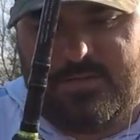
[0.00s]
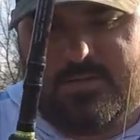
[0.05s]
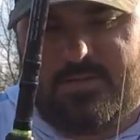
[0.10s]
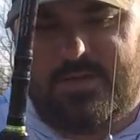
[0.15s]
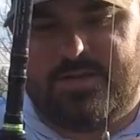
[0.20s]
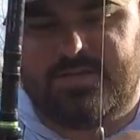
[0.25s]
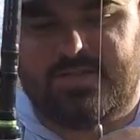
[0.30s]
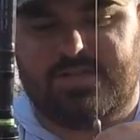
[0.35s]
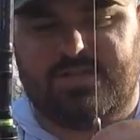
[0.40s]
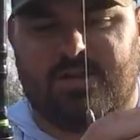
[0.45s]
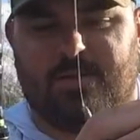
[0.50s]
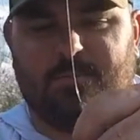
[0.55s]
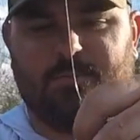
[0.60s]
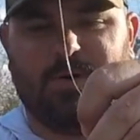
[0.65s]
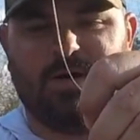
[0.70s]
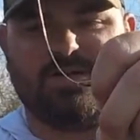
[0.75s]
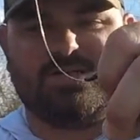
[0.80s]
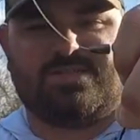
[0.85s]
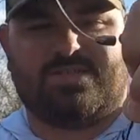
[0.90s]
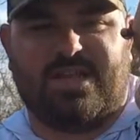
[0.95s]
this is a
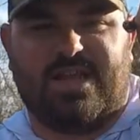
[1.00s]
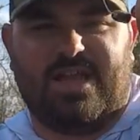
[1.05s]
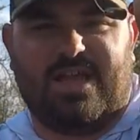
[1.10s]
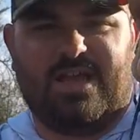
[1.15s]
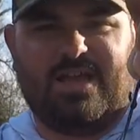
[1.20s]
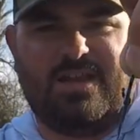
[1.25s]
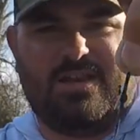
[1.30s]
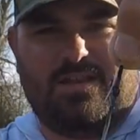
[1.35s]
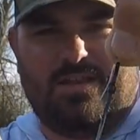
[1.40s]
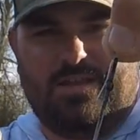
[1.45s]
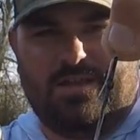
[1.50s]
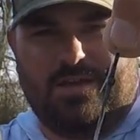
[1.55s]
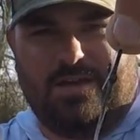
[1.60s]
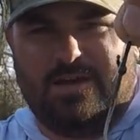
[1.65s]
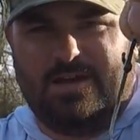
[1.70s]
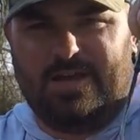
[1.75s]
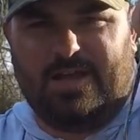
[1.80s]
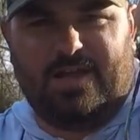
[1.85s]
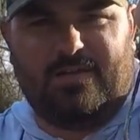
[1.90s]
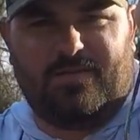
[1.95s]
mustad,
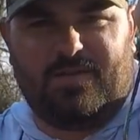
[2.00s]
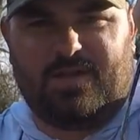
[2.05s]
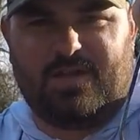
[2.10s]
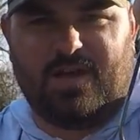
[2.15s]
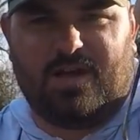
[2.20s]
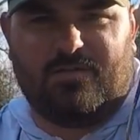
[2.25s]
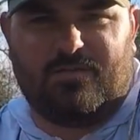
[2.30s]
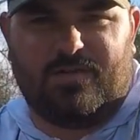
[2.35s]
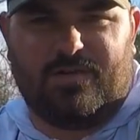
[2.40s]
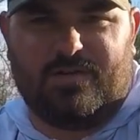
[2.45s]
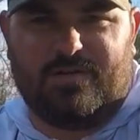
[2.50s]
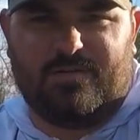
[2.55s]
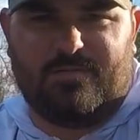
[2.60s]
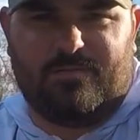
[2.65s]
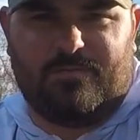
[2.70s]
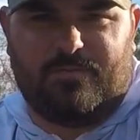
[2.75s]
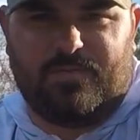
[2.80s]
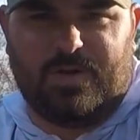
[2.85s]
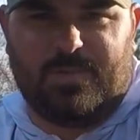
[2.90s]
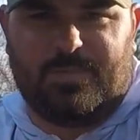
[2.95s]
a heavy cover
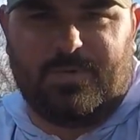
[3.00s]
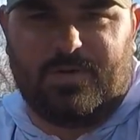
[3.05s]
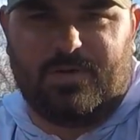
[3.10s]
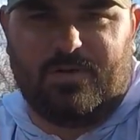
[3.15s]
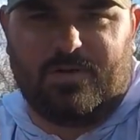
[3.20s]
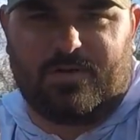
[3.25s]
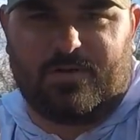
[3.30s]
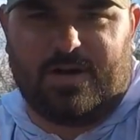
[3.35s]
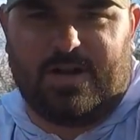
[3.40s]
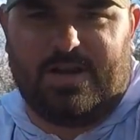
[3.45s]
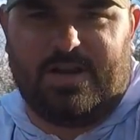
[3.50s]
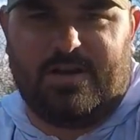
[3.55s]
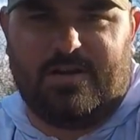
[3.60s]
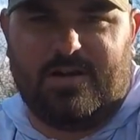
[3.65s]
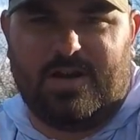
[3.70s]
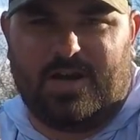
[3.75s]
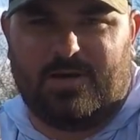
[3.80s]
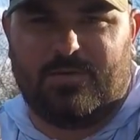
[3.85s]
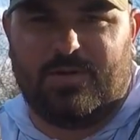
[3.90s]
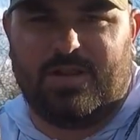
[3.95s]
flipping hook right
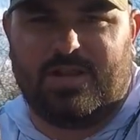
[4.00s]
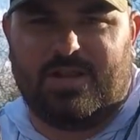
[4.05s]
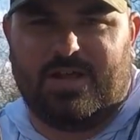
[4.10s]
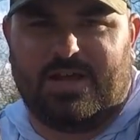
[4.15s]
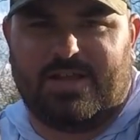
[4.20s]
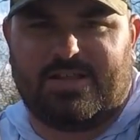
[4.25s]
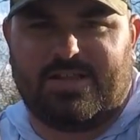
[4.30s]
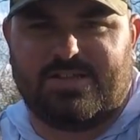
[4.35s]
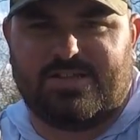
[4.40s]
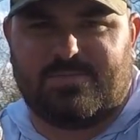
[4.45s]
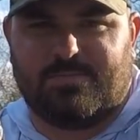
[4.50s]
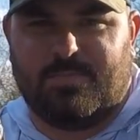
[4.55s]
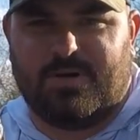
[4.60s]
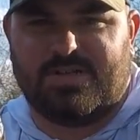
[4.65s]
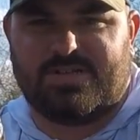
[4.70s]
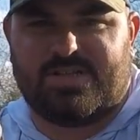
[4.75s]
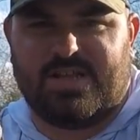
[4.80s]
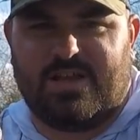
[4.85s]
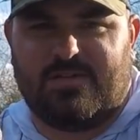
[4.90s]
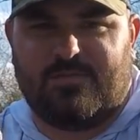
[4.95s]
here. I really like this
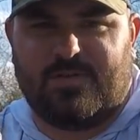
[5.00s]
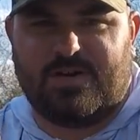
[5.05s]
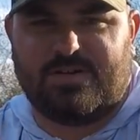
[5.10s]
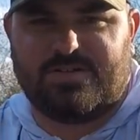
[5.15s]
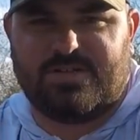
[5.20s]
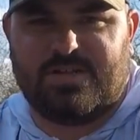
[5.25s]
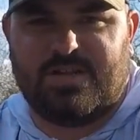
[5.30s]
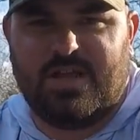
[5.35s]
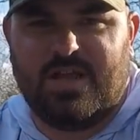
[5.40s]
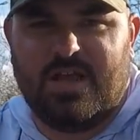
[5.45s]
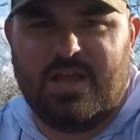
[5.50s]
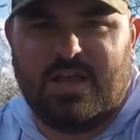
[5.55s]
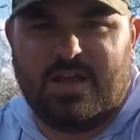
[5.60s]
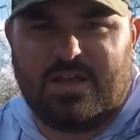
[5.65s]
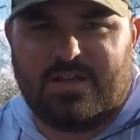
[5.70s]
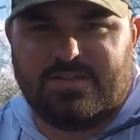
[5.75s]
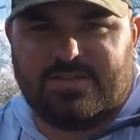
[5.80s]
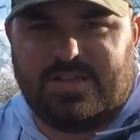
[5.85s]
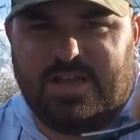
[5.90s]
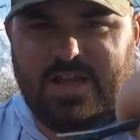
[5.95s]
mustad version
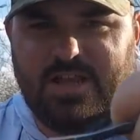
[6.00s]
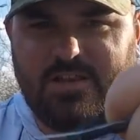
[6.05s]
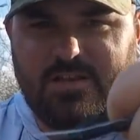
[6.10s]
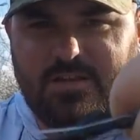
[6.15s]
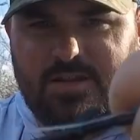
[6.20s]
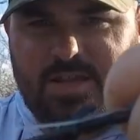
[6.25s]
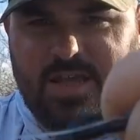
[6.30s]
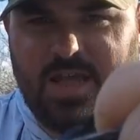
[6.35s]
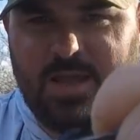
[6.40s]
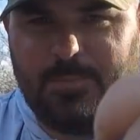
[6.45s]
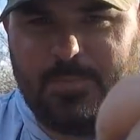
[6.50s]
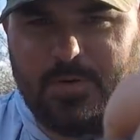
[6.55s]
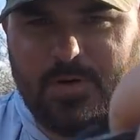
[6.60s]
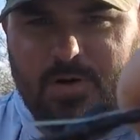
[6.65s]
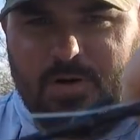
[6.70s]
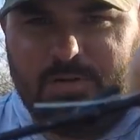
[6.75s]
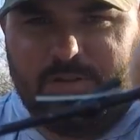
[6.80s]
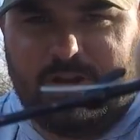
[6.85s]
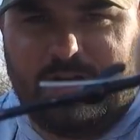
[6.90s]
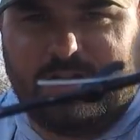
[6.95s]
because that
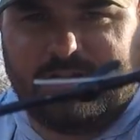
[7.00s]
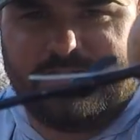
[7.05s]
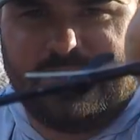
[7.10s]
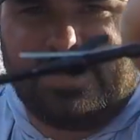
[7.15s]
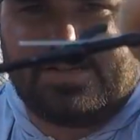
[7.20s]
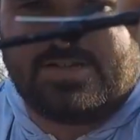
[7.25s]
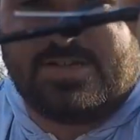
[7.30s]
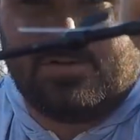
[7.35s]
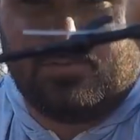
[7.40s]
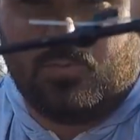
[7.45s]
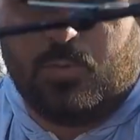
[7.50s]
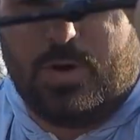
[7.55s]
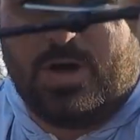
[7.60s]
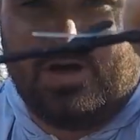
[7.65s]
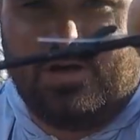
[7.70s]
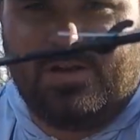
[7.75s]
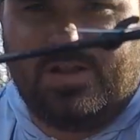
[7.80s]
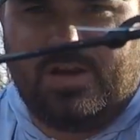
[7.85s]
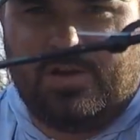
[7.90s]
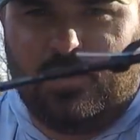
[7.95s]
keeper on there is actually
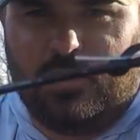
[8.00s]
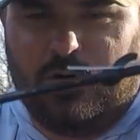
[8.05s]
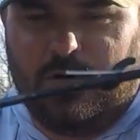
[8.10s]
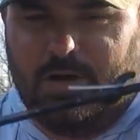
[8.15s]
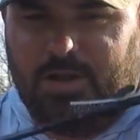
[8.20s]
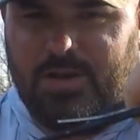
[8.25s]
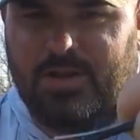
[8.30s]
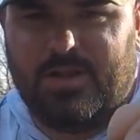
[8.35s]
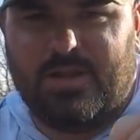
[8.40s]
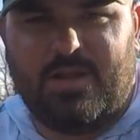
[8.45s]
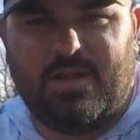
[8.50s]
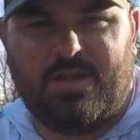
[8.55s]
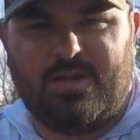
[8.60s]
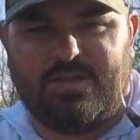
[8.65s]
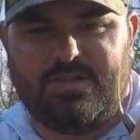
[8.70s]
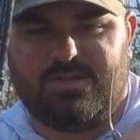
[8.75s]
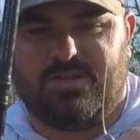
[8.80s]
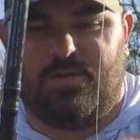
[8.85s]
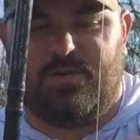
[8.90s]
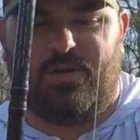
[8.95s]
welded
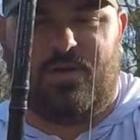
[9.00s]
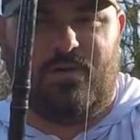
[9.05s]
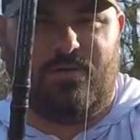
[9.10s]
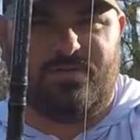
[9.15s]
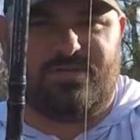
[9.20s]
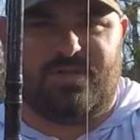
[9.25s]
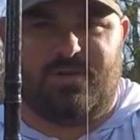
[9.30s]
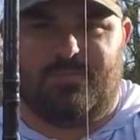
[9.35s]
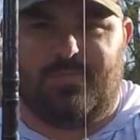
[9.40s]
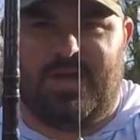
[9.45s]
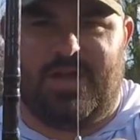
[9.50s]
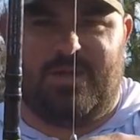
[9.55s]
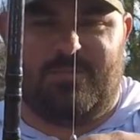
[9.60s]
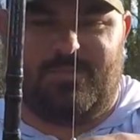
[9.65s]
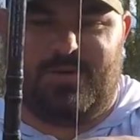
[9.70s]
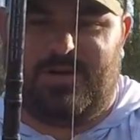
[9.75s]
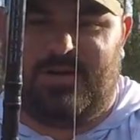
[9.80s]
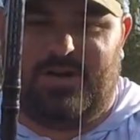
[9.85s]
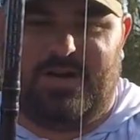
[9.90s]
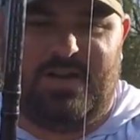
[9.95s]
on. So it holds the
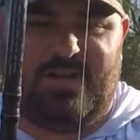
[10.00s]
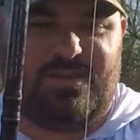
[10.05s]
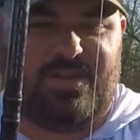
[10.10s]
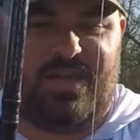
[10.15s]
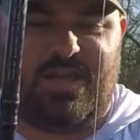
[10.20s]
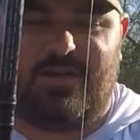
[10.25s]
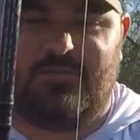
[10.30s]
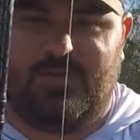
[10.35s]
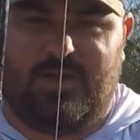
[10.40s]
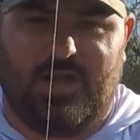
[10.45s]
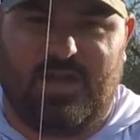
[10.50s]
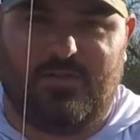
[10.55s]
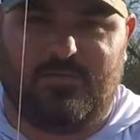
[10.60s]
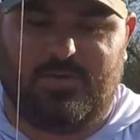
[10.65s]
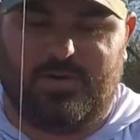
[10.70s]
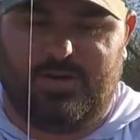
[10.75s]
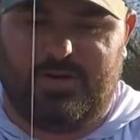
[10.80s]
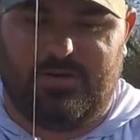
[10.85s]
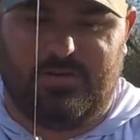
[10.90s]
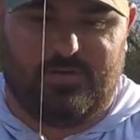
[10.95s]
bait better than anything I've
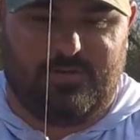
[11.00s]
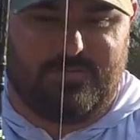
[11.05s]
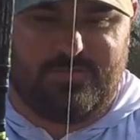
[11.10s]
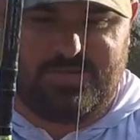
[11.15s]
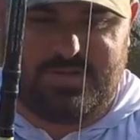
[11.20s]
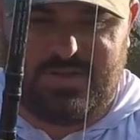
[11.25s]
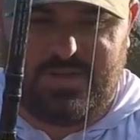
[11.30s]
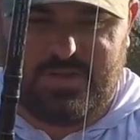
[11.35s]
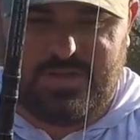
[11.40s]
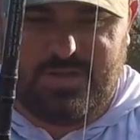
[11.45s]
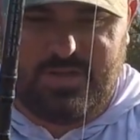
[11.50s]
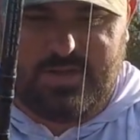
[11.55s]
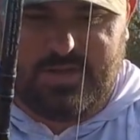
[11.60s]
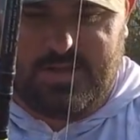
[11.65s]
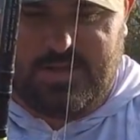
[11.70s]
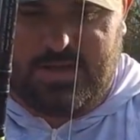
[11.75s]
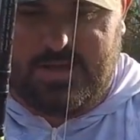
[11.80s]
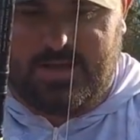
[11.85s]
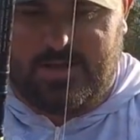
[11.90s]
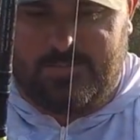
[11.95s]
ever used.
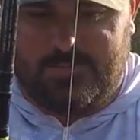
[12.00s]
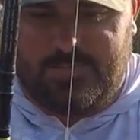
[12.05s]
Uh,